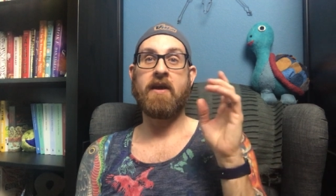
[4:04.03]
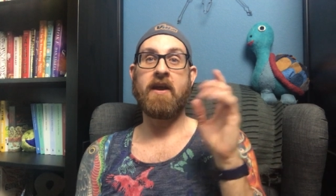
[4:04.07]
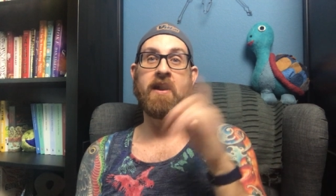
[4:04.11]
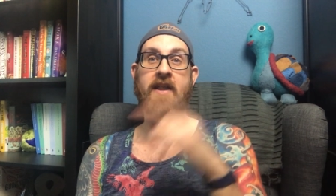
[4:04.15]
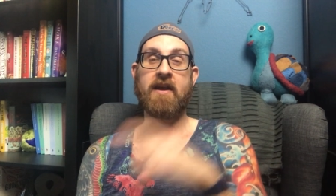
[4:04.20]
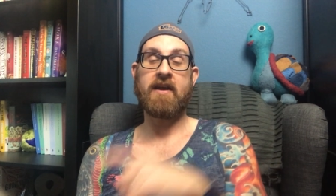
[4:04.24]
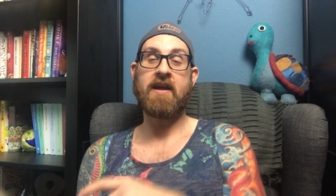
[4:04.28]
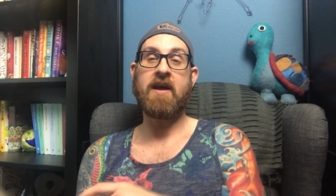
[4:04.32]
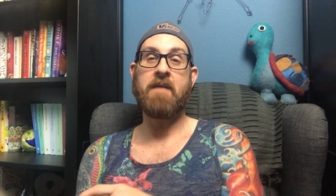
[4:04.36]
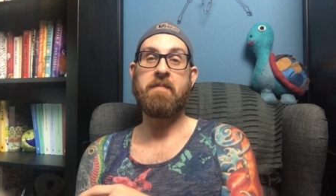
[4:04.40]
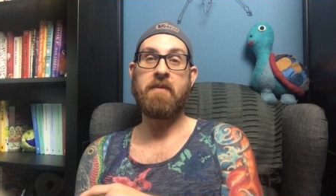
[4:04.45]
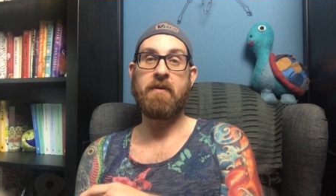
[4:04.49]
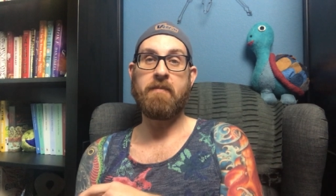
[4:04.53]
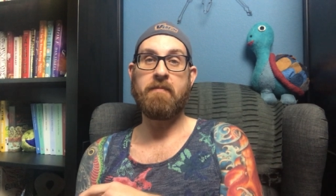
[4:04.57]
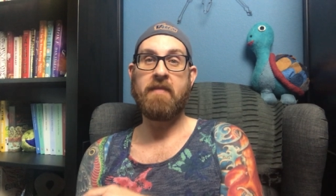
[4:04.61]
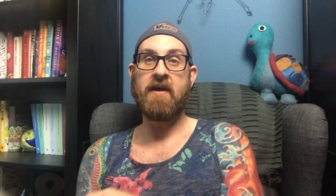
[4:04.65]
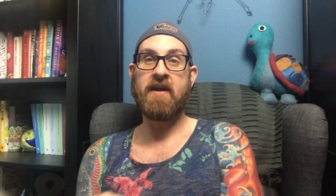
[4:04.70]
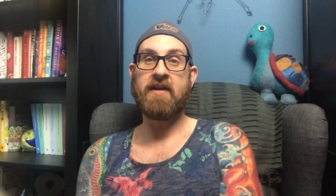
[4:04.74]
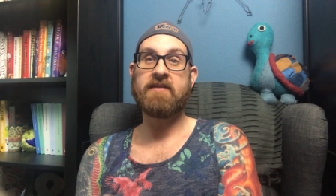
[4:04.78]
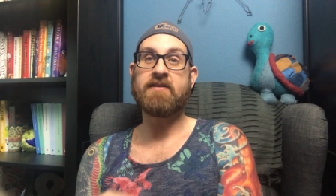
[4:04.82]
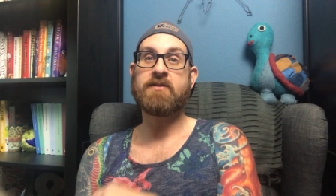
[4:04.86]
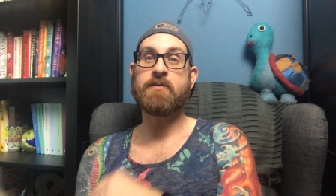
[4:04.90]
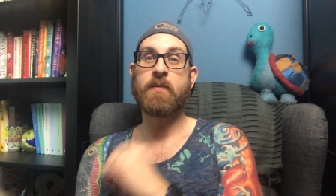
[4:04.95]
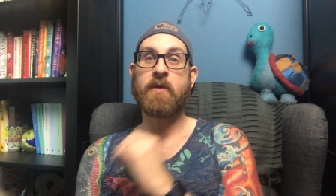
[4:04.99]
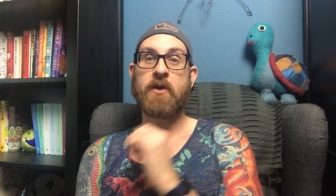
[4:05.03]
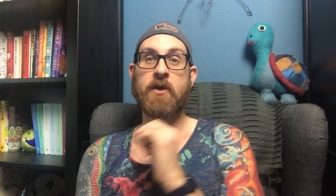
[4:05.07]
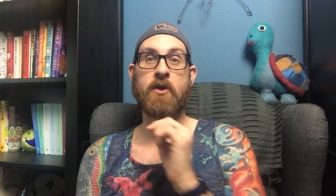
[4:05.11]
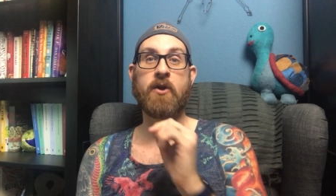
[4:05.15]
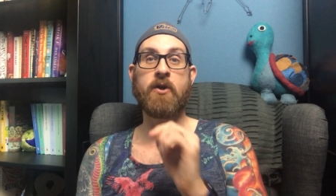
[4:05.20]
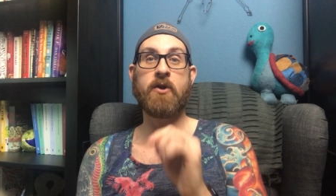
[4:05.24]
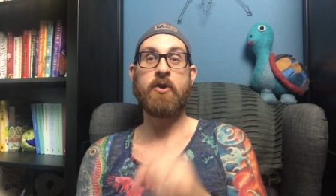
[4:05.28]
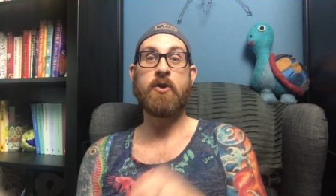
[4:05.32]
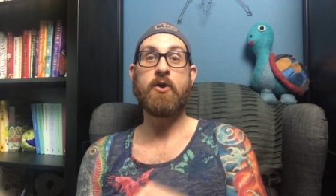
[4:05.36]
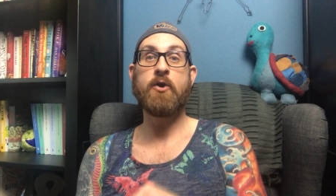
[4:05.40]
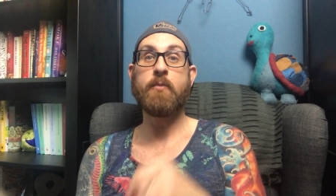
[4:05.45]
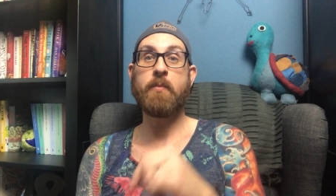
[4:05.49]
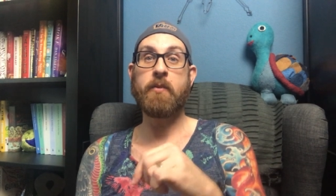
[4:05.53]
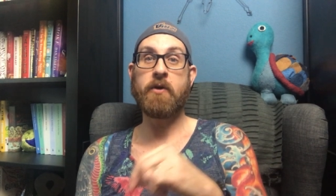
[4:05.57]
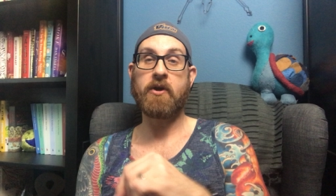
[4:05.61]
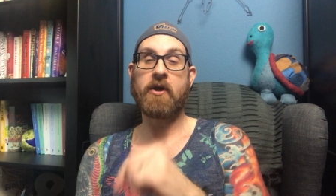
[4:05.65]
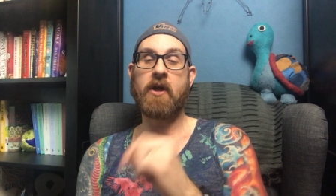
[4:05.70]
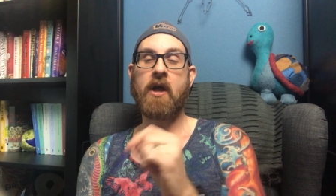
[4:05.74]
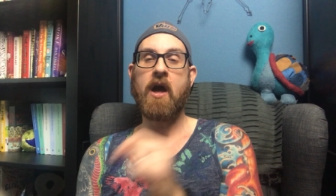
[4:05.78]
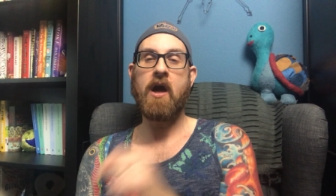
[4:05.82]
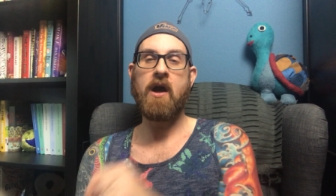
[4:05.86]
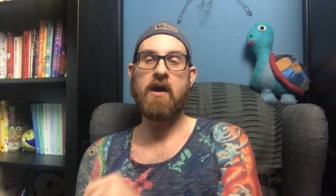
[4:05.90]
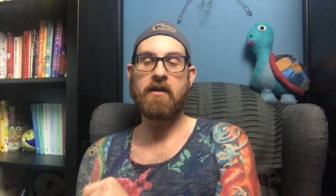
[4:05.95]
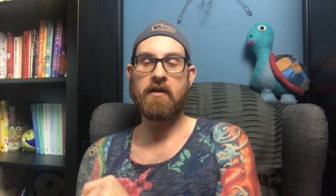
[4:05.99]
in a couple months when her new
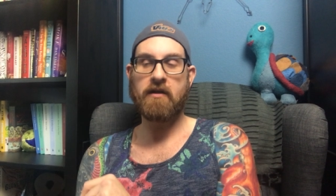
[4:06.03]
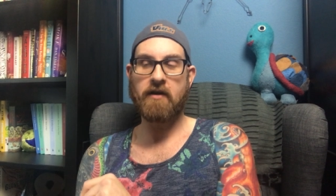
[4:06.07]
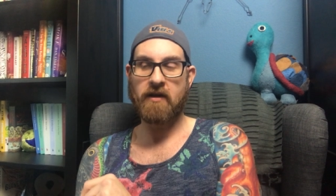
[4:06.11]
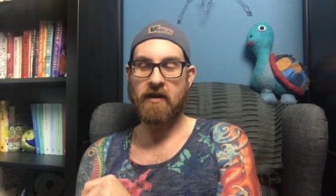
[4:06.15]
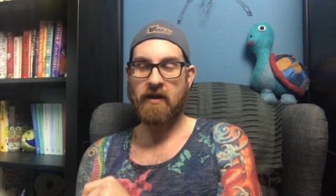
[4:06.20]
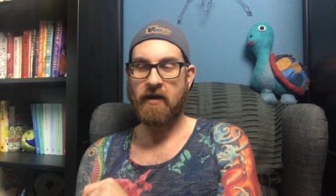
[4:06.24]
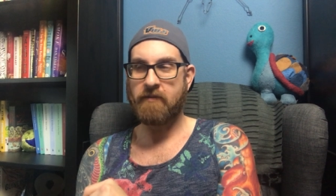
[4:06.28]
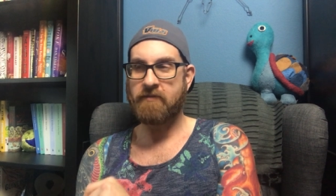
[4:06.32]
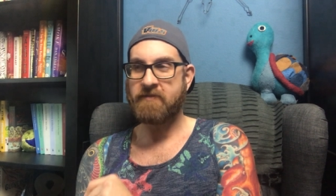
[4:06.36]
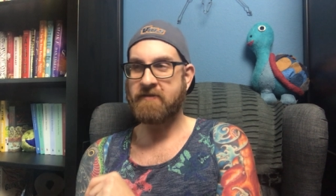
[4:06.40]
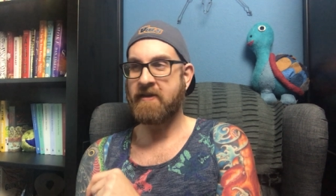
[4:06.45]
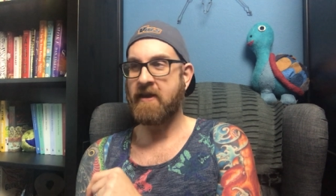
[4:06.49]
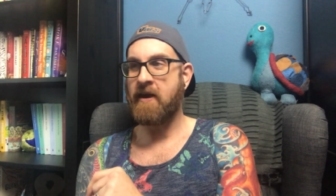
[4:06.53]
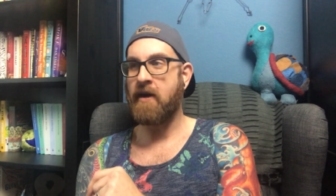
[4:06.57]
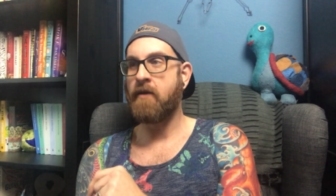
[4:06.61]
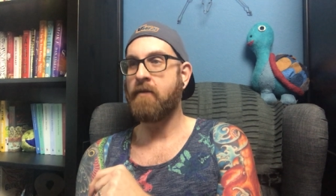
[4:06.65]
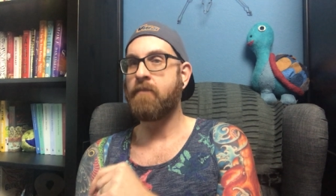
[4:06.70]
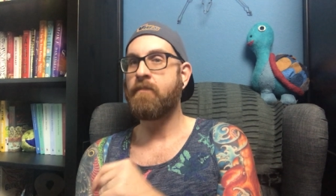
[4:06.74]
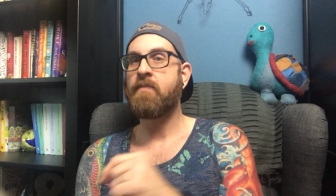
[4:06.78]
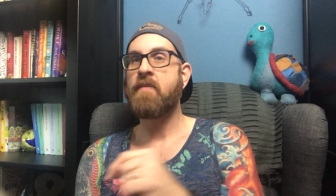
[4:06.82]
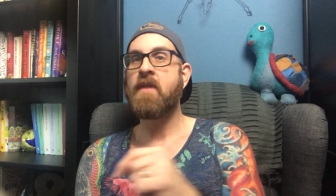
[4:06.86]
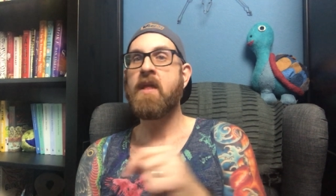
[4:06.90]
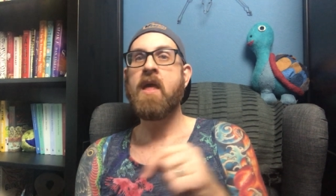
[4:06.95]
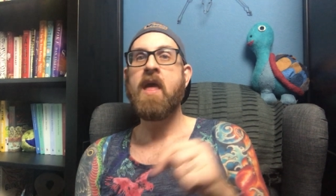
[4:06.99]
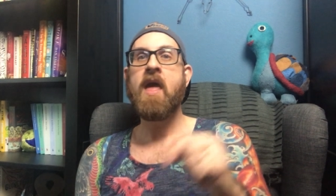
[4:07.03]
book, Hunger, comes out.